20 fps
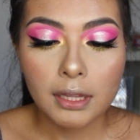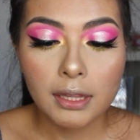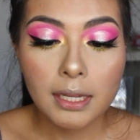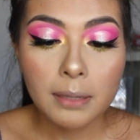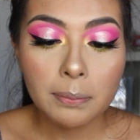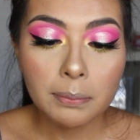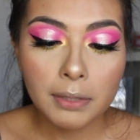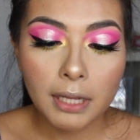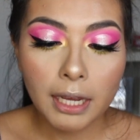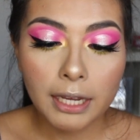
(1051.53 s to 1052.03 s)

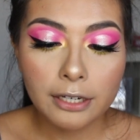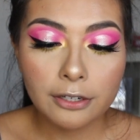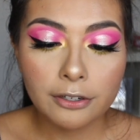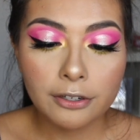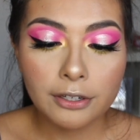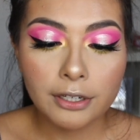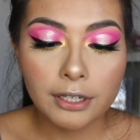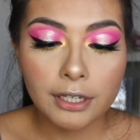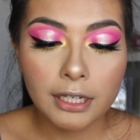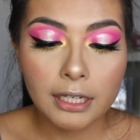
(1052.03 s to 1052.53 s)
lip
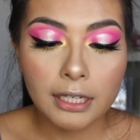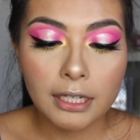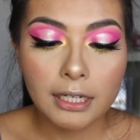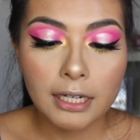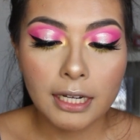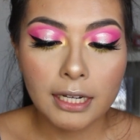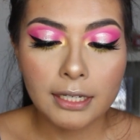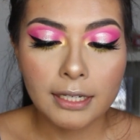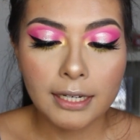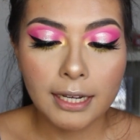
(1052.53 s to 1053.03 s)
liner
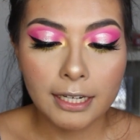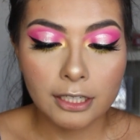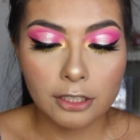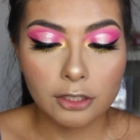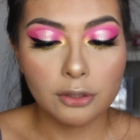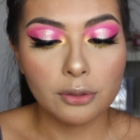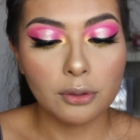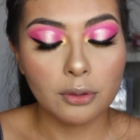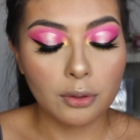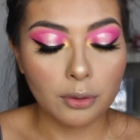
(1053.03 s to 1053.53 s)
in
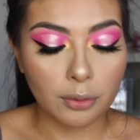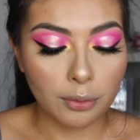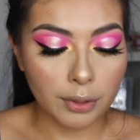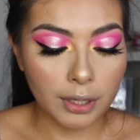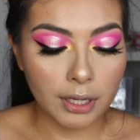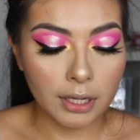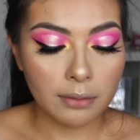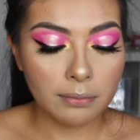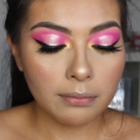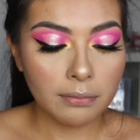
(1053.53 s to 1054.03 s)
Natural
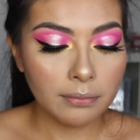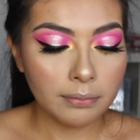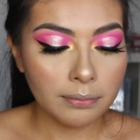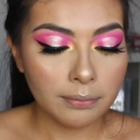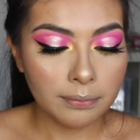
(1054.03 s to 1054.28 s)
Cream.